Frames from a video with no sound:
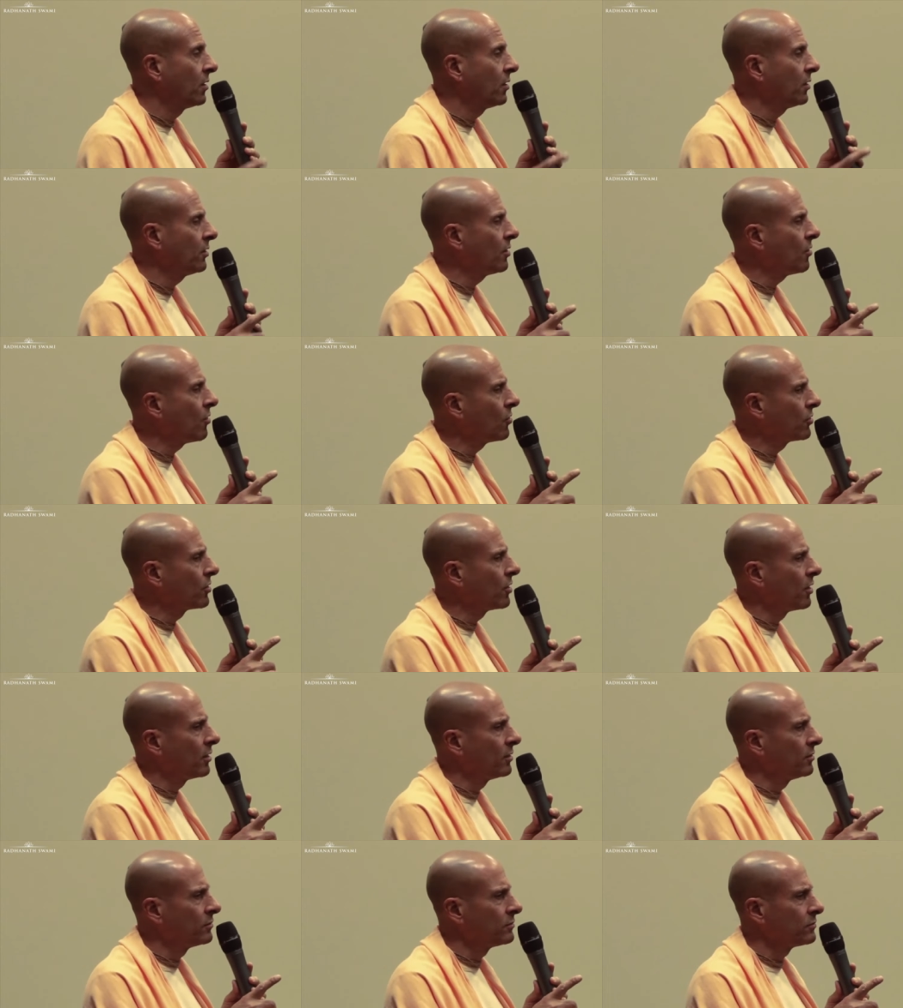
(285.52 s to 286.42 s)

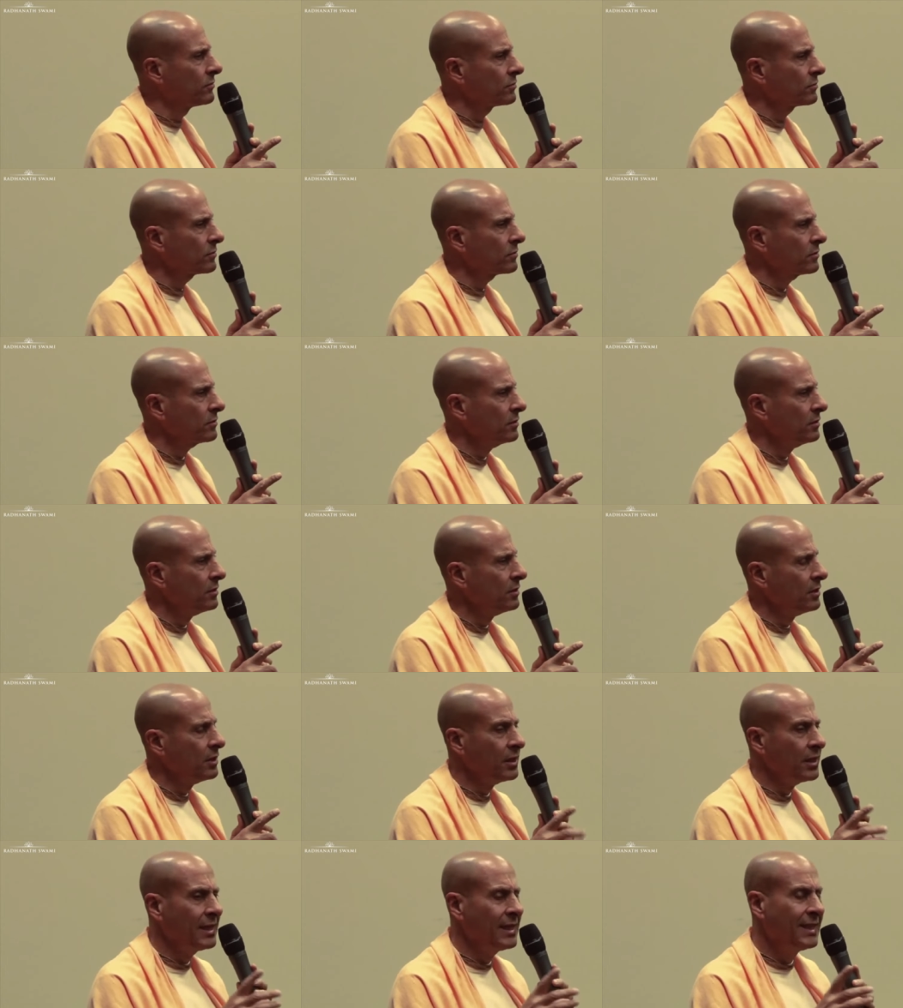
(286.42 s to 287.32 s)
Yoga
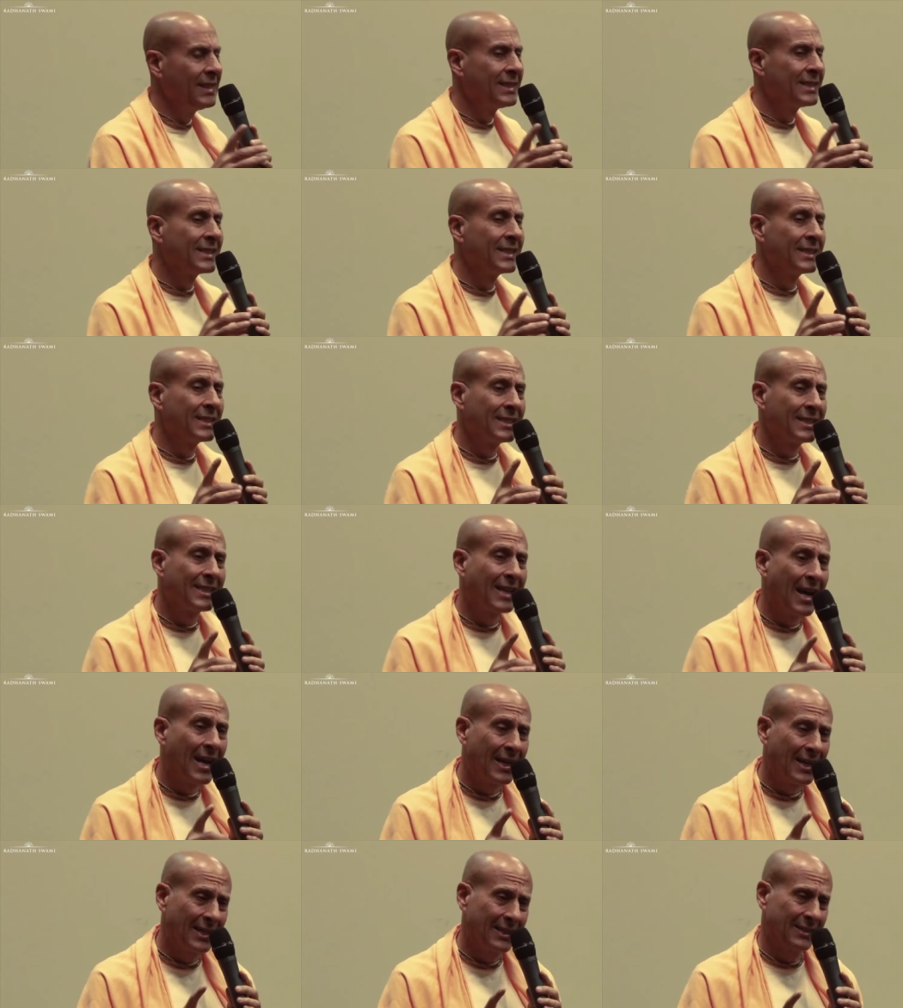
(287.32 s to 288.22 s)
is the
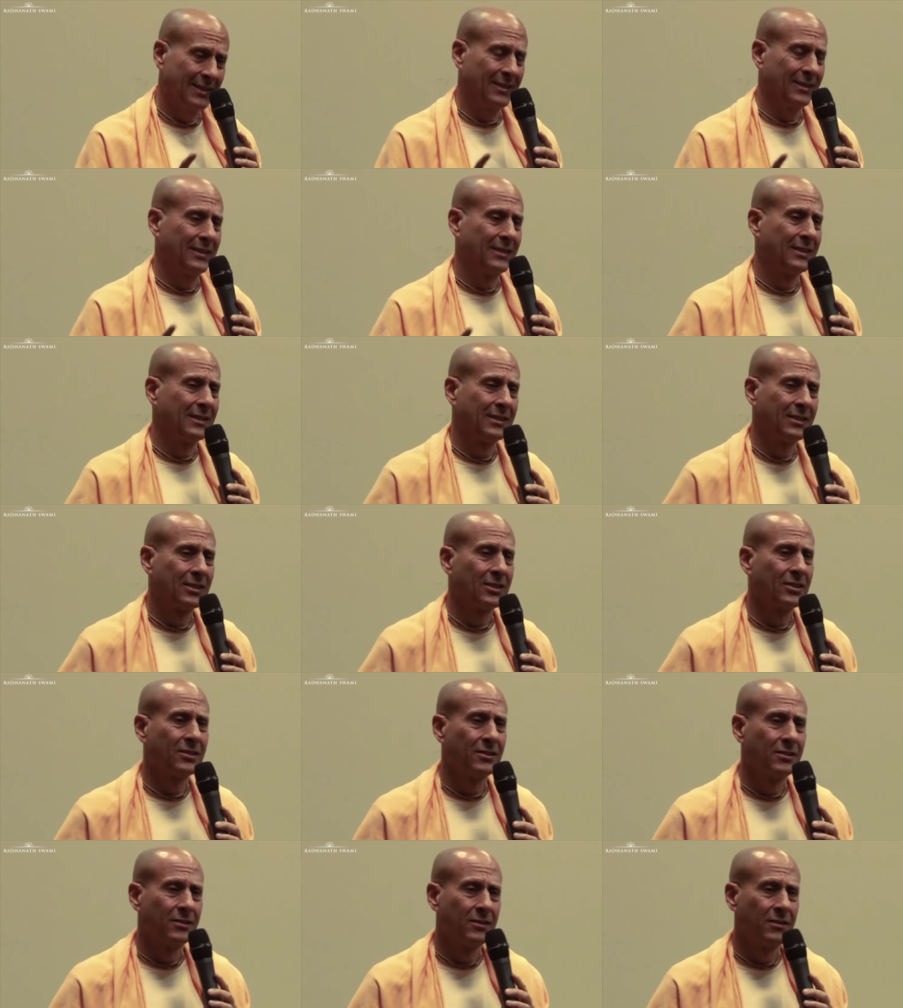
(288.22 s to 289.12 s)
science